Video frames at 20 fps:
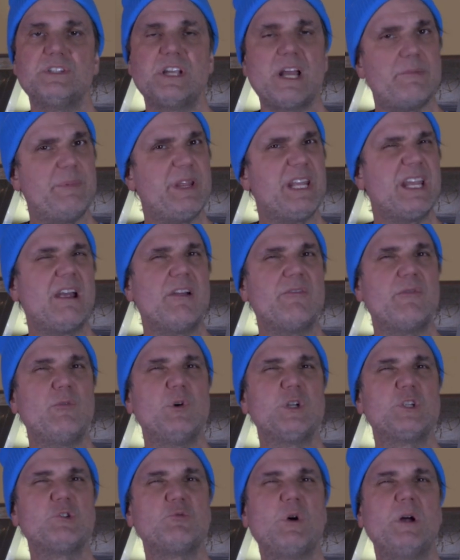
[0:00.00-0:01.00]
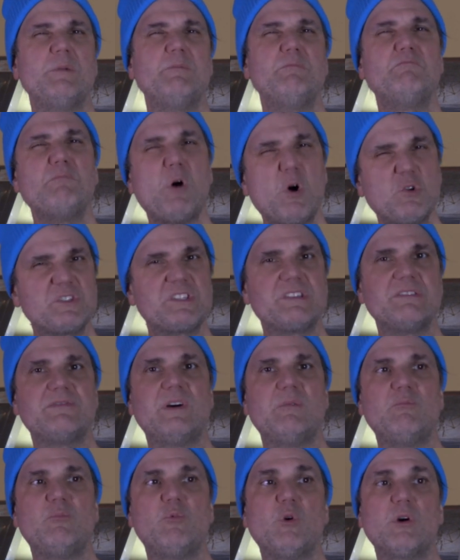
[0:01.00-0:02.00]
You got to be careful which one. Most of
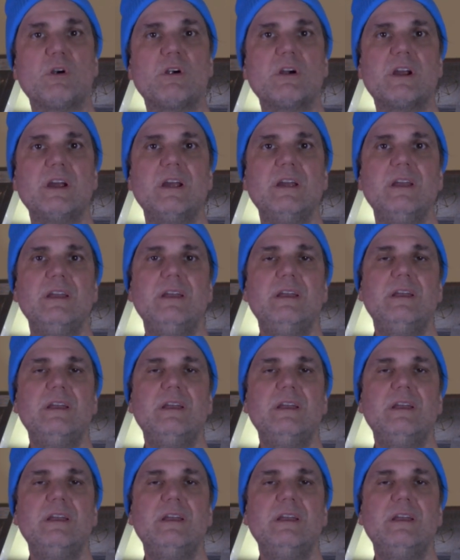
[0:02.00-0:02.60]
them work,